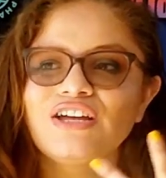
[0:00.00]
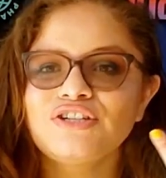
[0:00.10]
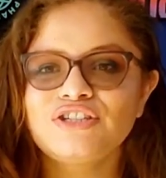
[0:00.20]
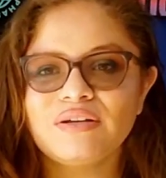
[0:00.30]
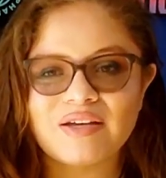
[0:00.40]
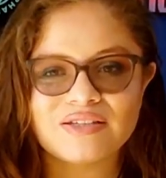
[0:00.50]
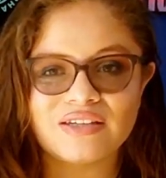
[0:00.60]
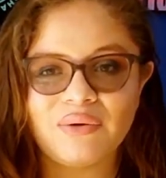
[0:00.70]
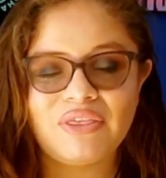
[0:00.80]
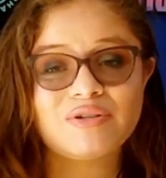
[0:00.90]
She makes a
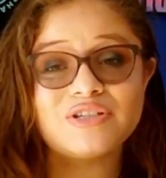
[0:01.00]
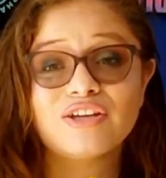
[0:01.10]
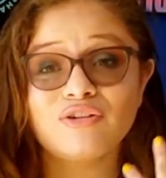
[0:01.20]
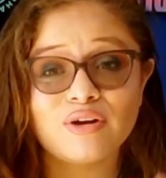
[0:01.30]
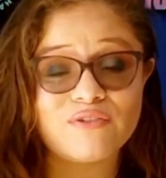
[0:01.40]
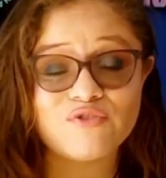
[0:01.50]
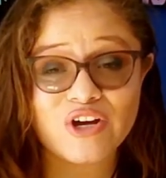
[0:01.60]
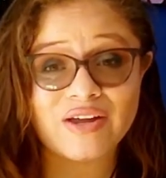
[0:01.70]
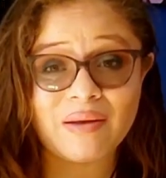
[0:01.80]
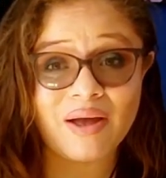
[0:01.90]
deal with him. She's like, you're gonna
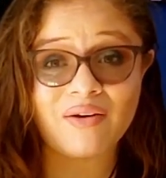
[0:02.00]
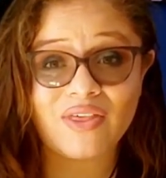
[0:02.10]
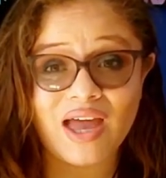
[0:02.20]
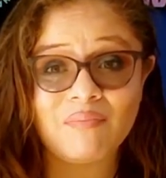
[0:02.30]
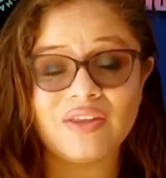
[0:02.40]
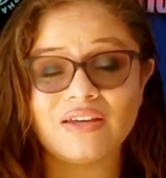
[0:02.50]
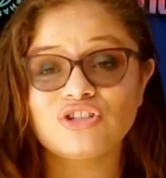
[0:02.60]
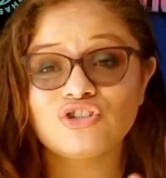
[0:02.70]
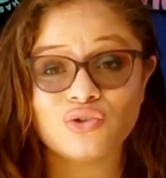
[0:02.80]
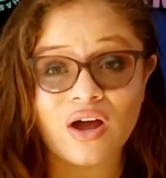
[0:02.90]
try and get me out of the empty.
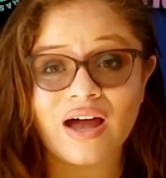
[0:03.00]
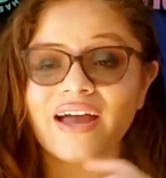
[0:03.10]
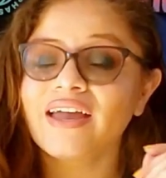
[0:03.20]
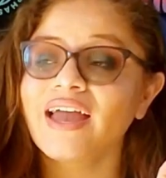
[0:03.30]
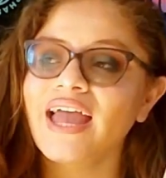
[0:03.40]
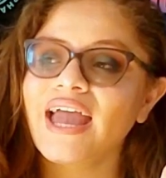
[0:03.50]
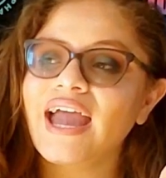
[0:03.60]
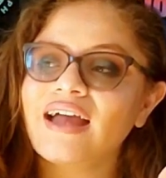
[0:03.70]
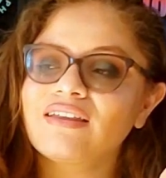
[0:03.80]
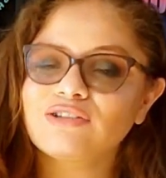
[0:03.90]
Just try,
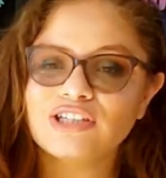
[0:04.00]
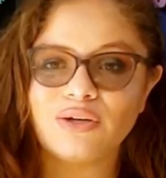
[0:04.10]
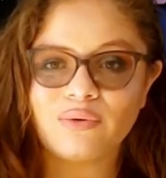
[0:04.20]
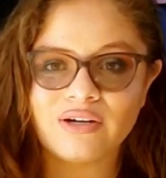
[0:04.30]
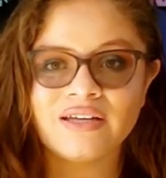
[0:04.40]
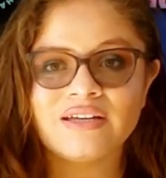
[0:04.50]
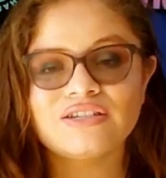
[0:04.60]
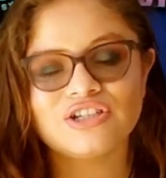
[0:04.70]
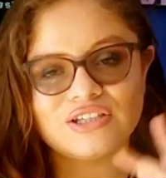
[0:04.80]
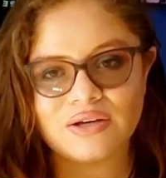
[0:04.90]
and I'll tell you where it
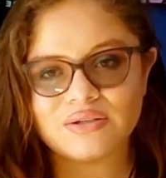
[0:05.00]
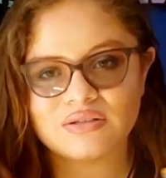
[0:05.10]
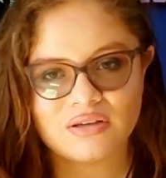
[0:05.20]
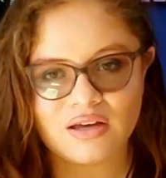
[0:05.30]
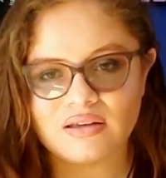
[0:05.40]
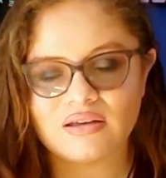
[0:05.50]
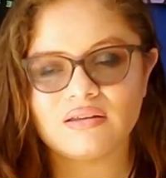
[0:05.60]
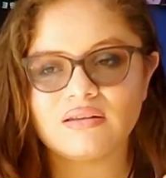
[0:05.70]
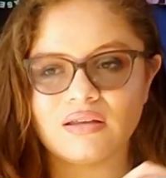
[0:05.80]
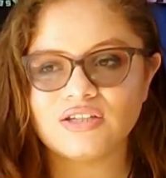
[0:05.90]
is. She tells
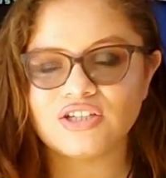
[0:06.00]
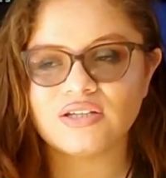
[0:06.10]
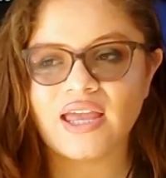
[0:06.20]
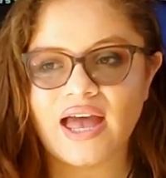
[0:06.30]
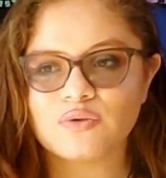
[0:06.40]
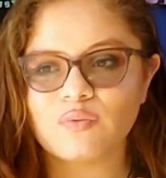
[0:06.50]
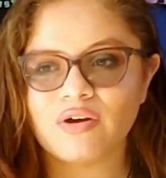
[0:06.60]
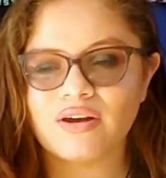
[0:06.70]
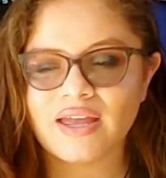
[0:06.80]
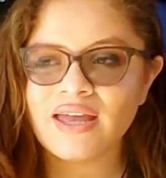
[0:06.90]
Cass
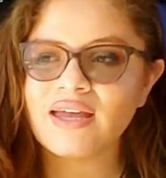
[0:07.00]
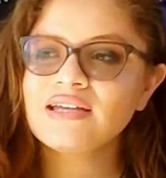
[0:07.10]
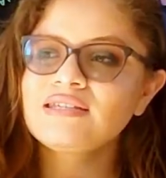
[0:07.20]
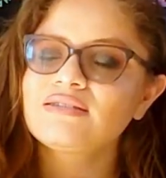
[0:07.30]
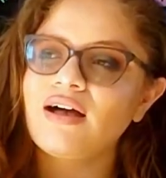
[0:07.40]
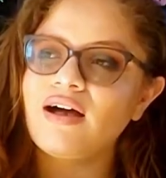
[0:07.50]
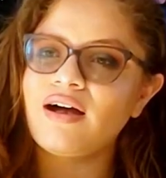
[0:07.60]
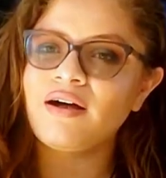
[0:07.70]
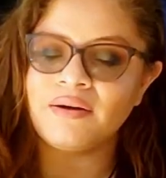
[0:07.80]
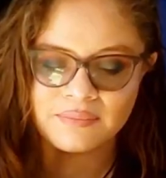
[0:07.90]
where it is.
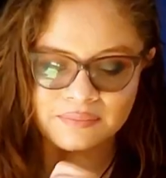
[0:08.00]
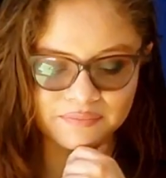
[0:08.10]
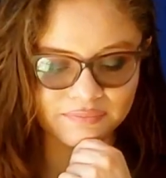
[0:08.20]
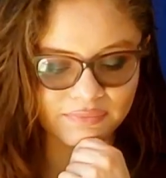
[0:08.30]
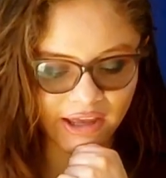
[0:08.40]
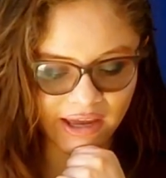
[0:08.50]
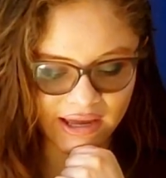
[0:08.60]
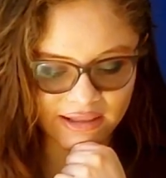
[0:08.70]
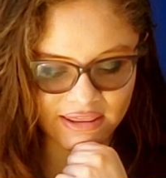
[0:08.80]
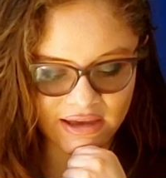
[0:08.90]
And
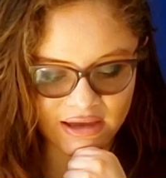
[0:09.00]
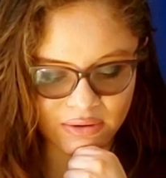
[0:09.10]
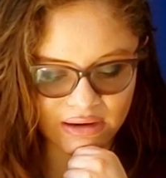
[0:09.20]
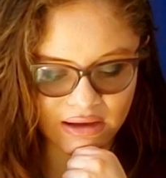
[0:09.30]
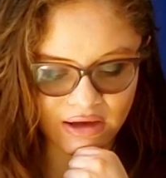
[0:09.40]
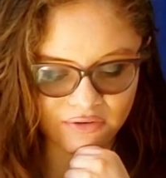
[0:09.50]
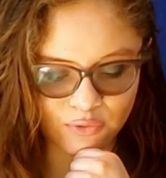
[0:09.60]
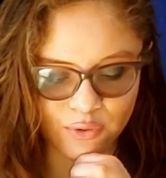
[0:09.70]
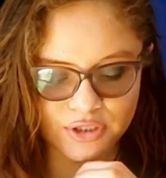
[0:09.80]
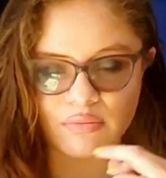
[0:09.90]
then, of
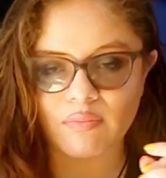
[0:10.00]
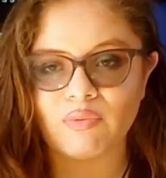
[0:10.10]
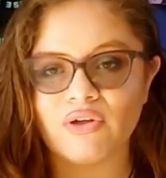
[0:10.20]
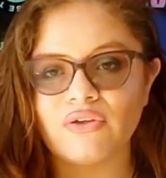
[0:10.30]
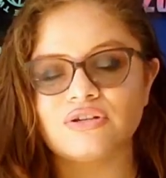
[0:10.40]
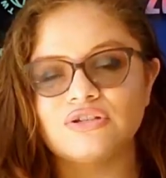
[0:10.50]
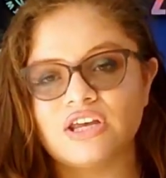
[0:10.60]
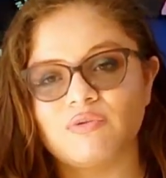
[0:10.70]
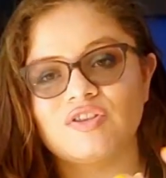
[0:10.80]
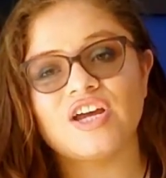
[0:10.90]
course, the brothers
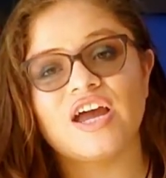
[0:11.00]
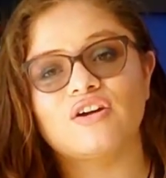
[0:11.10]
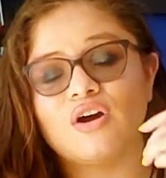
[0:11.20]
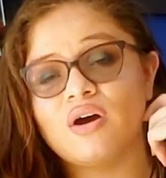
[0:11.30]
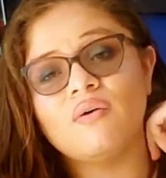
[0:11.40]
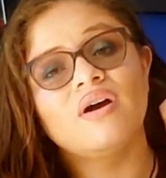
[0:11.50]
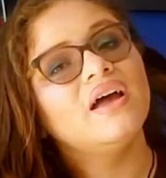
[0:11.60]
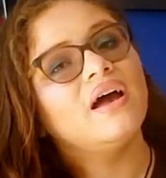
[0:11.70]
with Jack go.